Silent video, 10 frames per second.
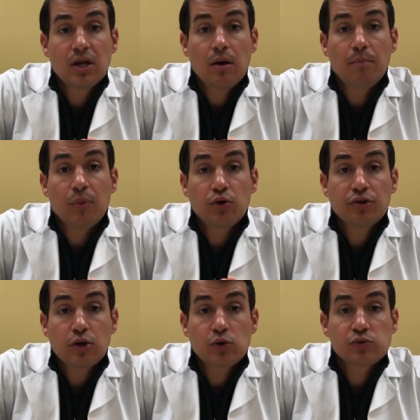Both
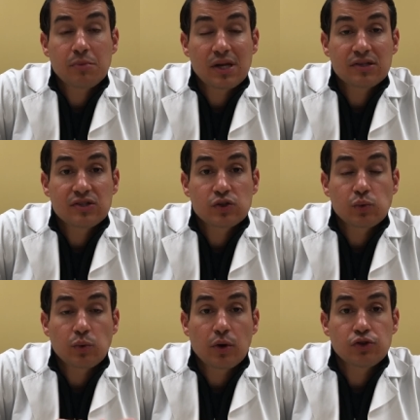of those medicines we
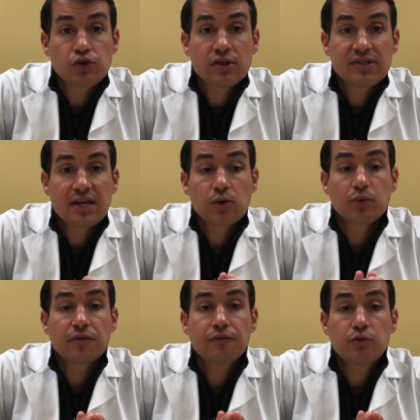want you to take
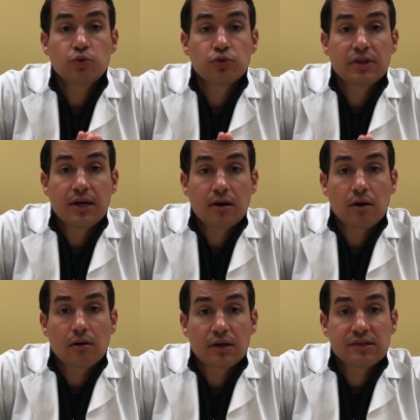with food.
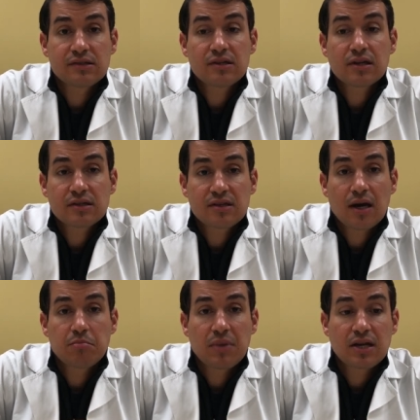They're acidic
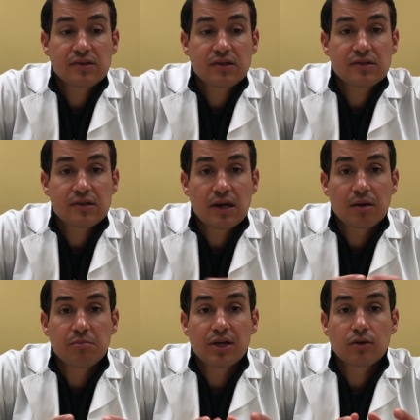type medicines and they
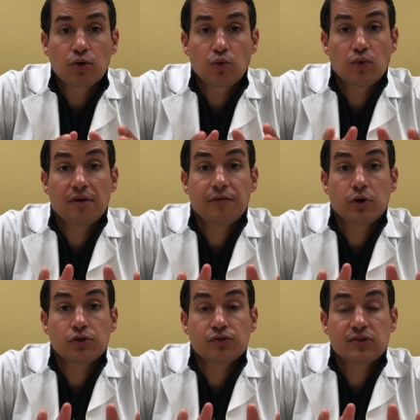can be a little rough on
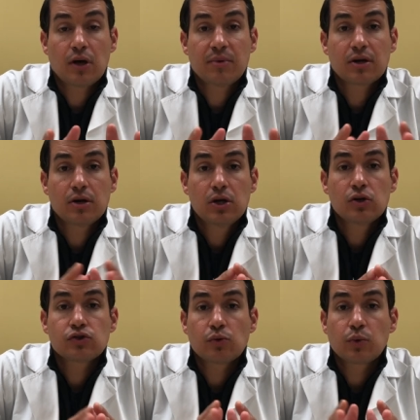your stomach,
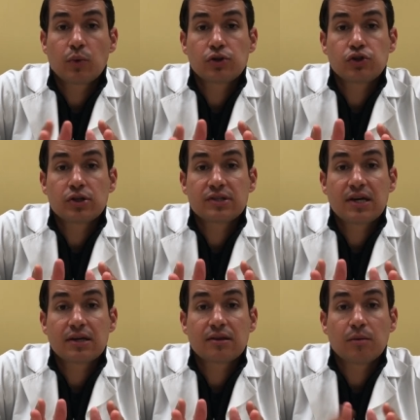so we want you to
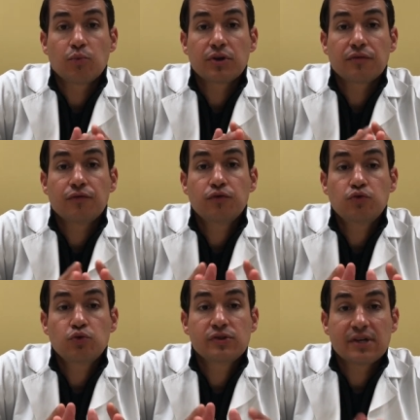take them with
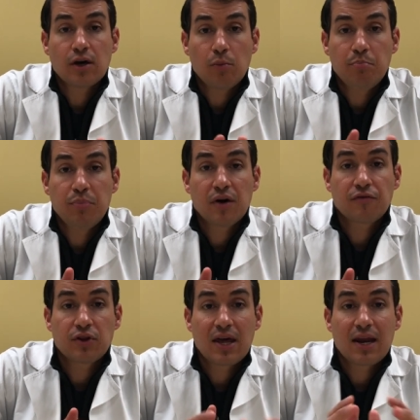food to help
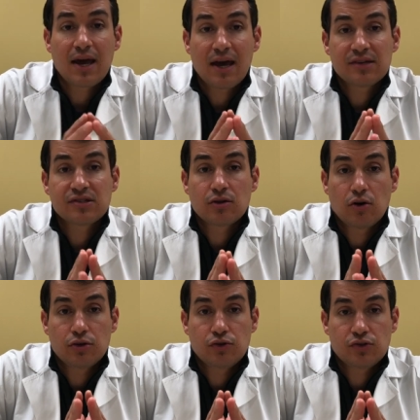buffer that acid
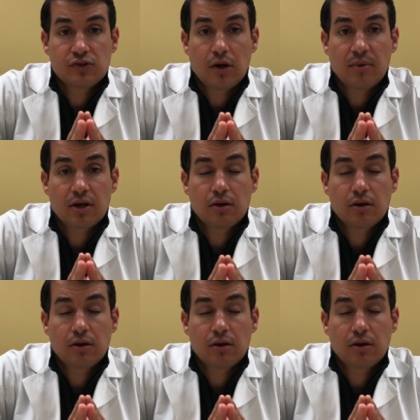on your stomach.